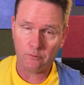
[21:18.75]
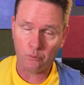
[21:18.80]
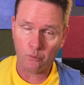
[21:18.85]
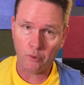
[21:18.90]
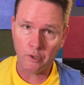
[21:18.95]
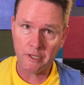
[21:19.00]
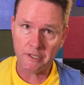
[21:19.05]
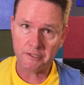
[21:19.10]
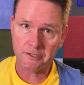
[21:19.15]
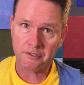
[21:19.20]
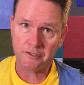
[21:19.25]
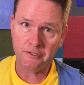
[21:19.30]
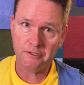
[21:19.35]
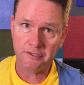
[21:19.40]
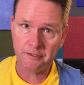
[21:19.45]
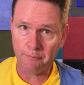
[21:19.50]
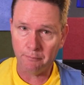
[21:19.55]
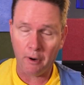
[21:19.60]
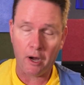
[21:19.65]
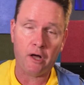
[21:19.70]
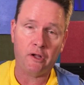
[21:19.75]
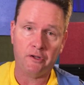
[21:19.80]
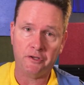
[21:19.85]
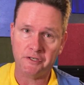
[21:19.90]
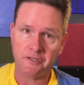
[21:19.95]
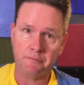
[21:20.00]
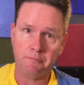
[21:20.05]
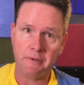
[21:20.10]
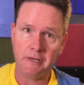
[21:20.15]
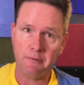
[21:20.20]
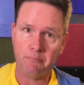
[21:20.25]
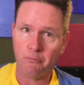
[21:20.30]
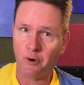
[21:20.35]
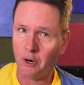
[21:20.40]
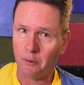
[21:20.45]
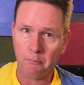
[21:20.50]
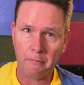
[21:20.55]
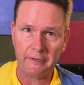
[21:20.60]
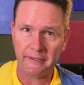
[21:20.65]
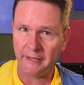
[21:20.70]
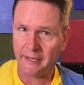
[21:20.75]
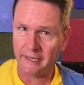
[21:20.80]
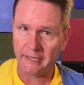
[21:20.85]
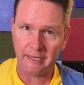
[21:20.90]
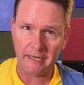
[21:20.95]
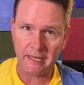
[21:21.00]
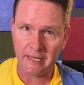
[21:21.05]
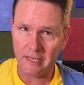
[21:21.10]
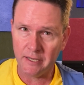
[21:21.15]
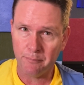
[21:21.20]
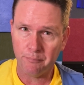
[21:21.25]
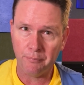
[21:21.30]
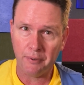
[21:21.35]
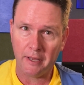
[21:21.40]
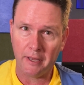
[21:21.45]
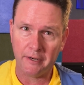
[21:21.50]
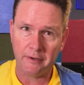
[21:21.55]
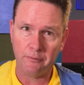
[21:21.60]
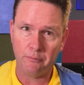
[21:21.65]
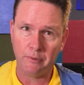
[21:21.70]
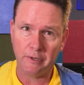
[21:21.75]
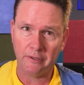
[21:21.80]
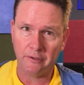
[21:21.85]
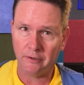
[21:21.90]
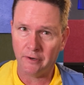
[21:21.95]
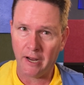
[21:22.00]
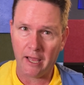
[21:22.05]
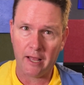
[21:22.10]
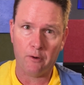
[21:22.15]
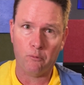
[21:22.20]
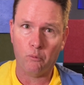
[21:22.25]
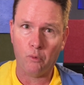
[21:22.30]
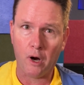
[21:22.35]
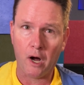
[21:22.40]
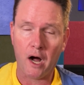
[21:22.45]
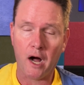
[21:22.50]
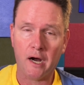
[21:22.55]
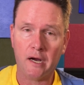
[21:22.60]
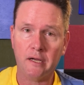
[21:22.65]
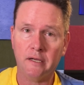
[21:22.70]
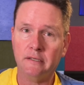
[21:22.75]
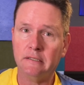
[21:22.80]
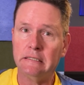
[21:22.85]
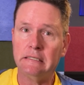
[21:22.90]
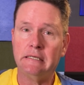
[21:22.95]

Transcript: which demolished me, broke my leg and hip, had to relearn how to walk,